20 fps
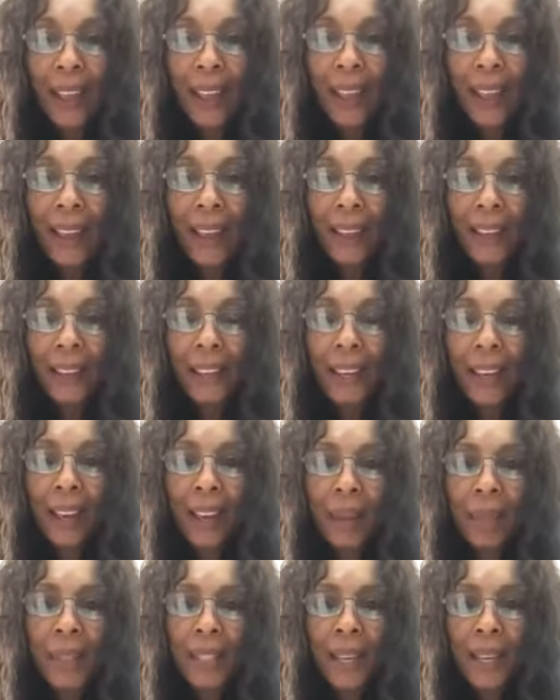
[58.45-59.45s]
And
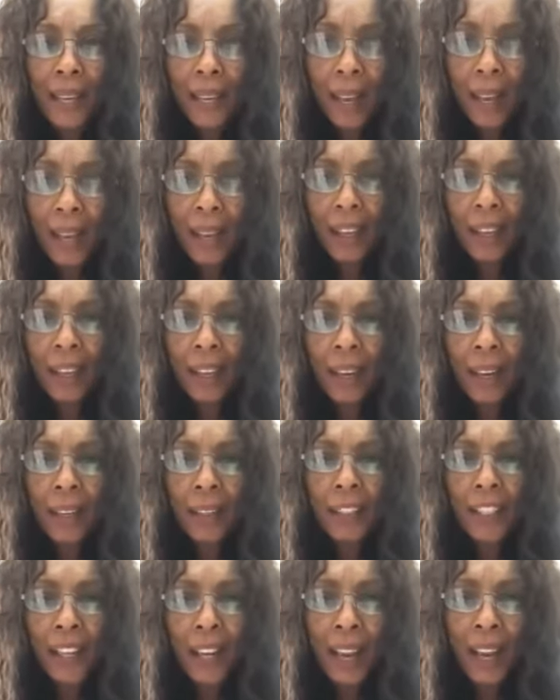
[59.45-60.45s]
I'm saying,
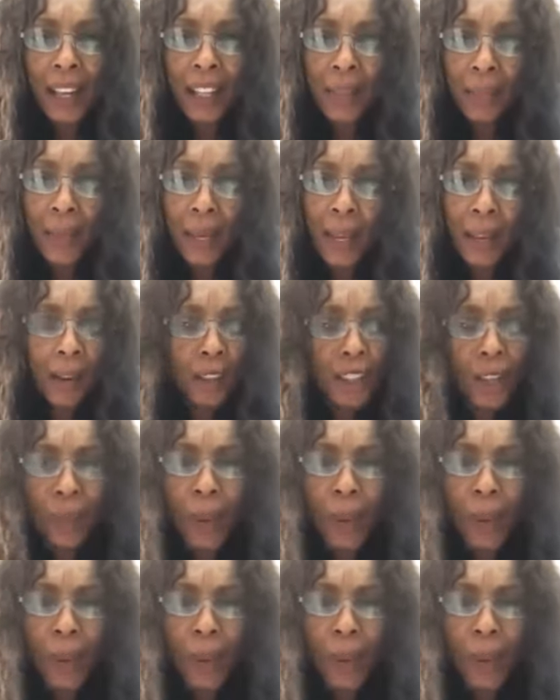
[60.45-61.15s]
yeah, she asked me,